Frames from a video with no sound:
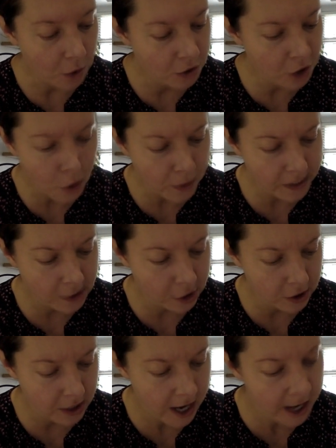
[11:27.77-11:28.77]
"Don't waste
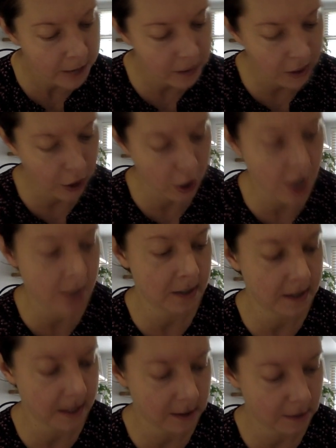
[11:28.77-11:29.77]
her time with
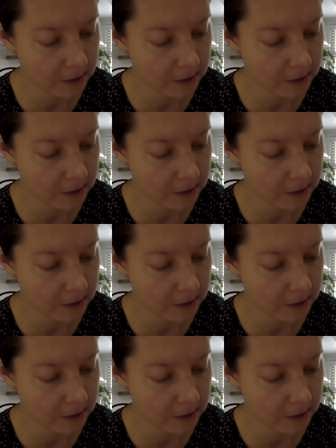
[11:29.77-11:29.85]
nonsense,"